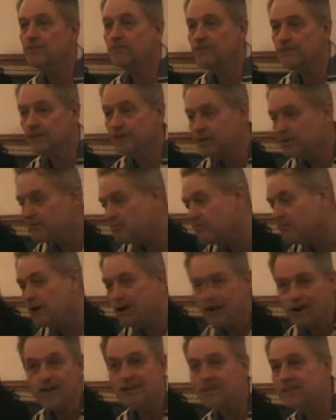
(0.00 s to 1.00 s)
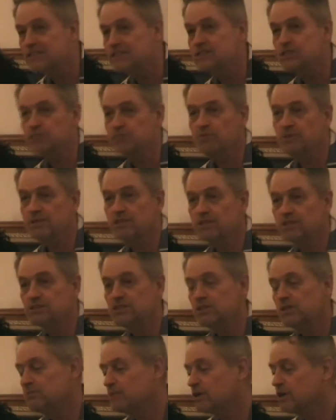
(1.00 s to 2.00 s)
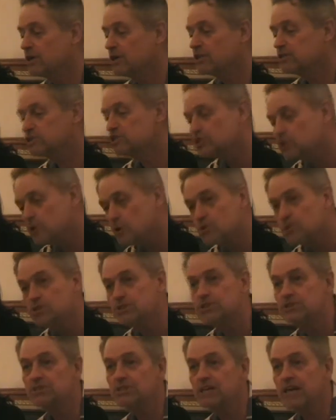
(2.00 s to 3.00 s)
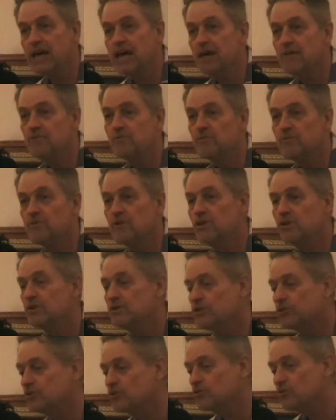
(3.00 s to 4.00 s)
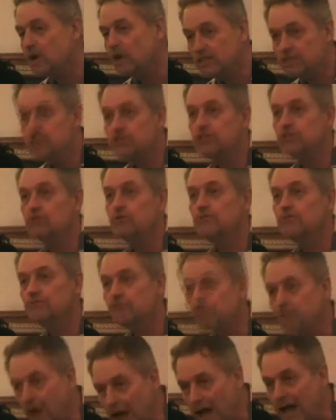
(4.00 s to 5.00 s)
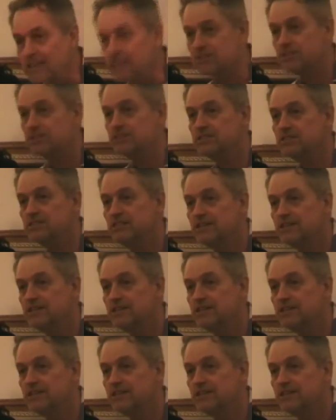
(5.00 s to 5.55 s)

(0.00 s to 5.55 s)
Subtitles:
the Americans because the American soldiers came to the rescue of France,